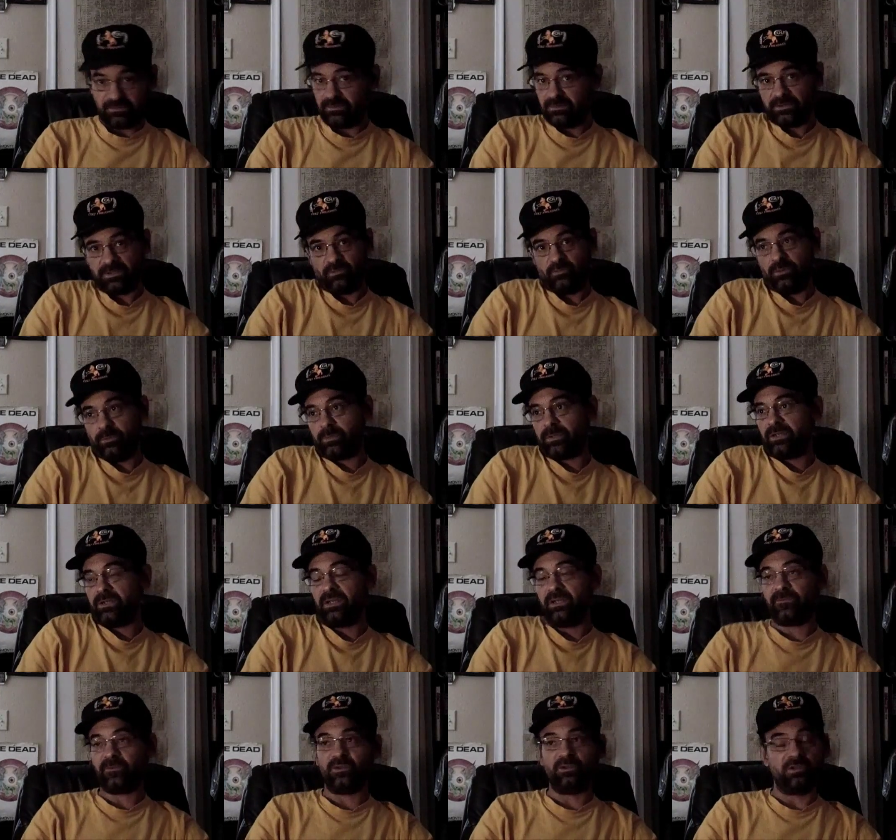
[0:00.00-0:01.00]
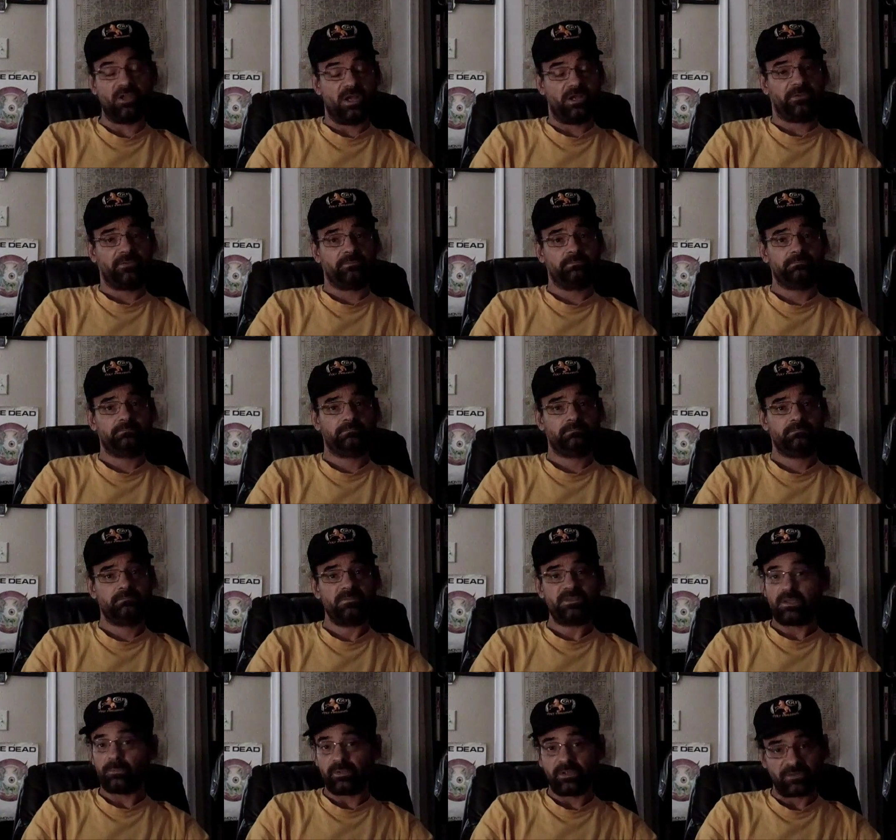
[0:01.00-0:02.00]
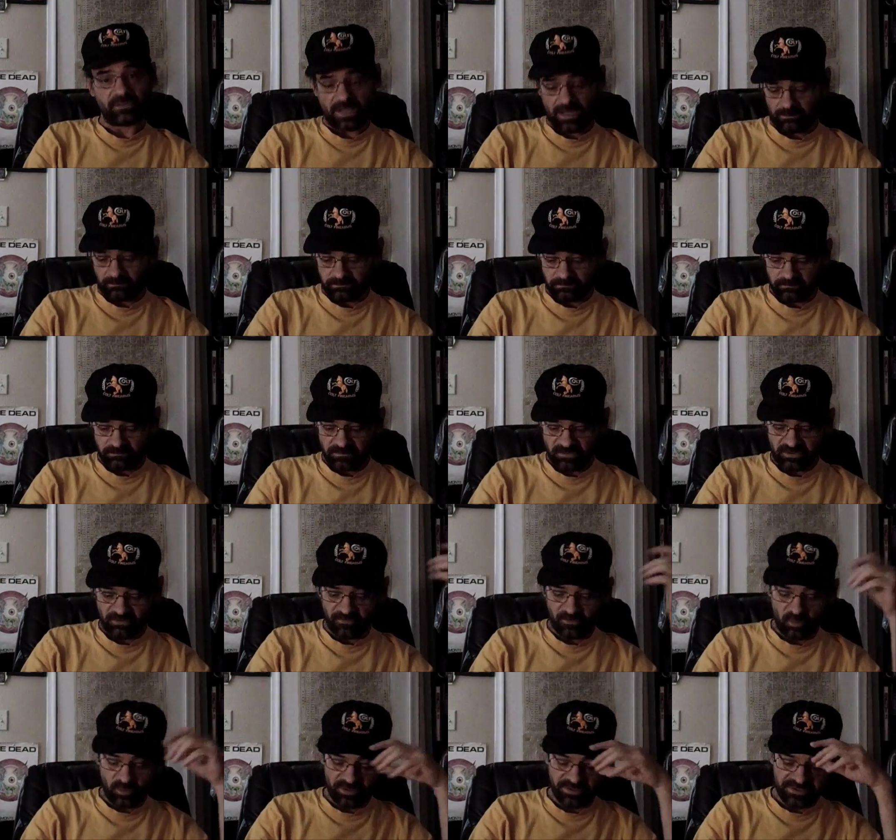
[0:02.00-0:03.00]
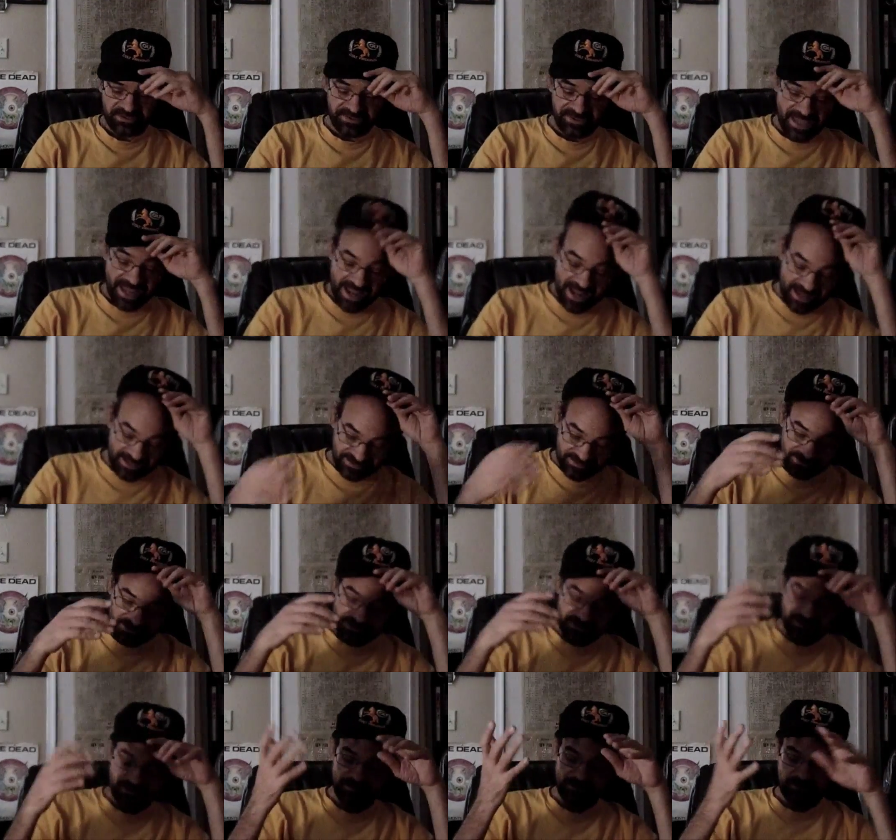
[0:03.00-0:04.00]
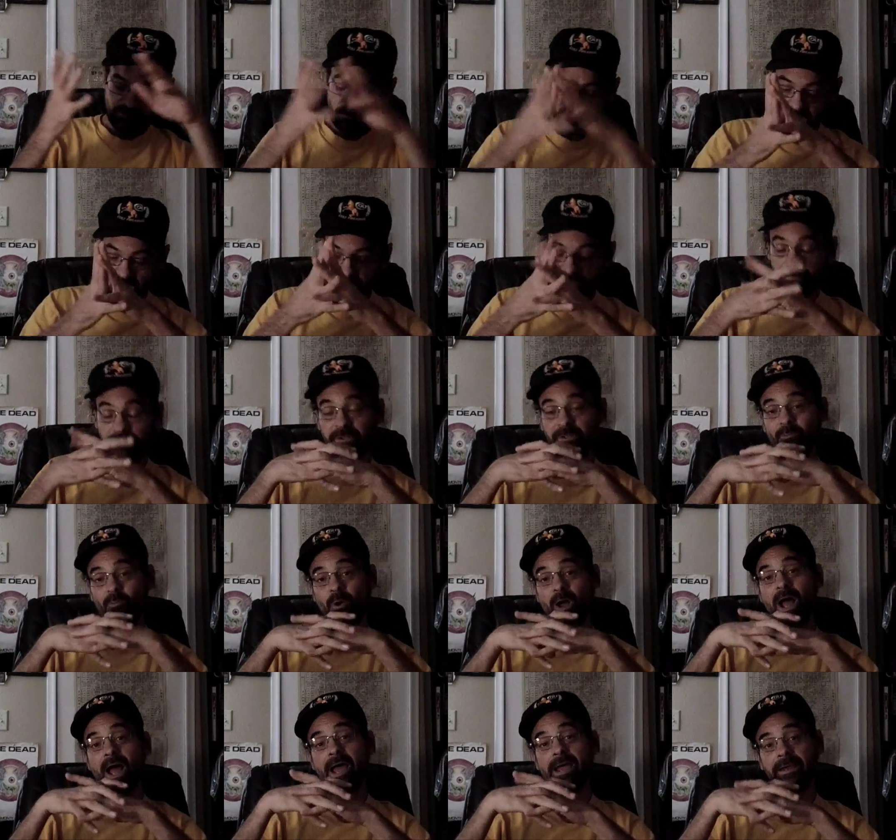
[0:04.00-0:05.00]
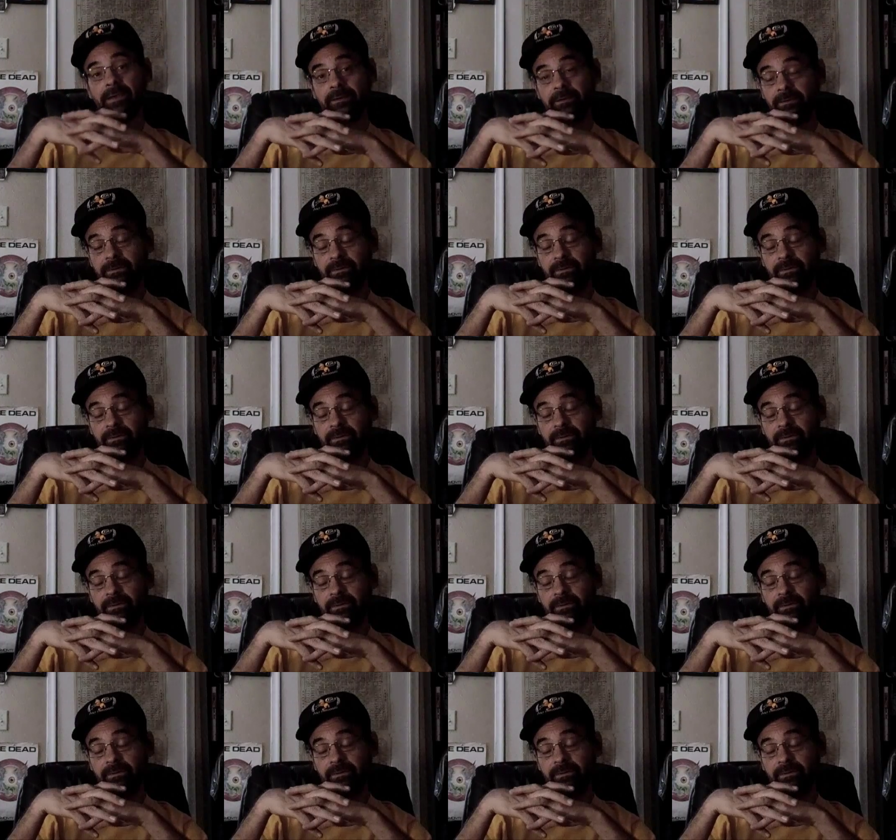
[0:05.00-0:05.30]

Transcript: There wouldn't be a need for new laws. Simple as that. So of course, that's probably why